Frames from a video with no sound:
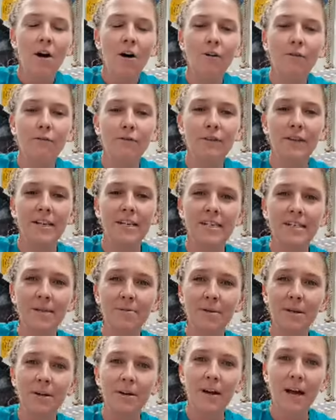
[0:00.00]
Hopefully
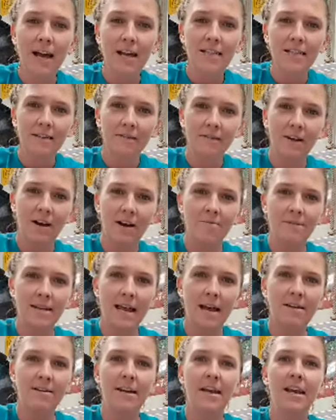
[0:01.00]
some of you guys have come
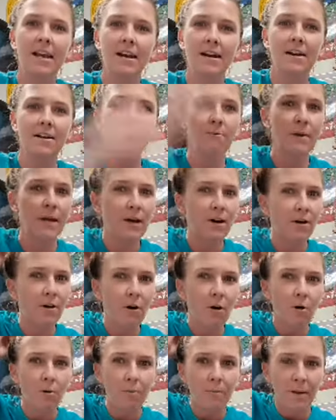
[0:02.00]
down here. We
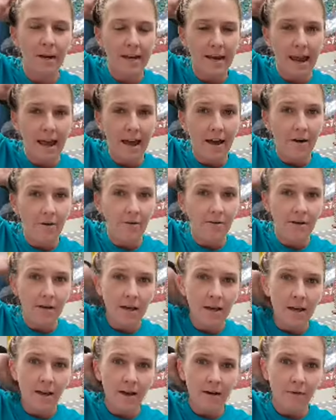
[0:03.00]
are open now
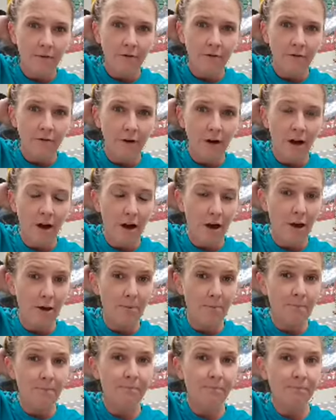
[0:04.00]

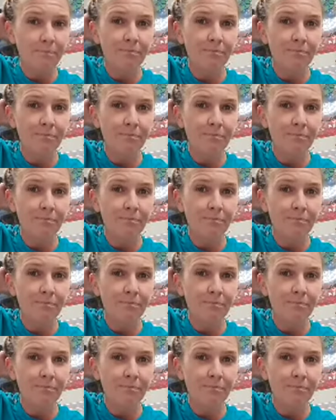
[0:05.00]
from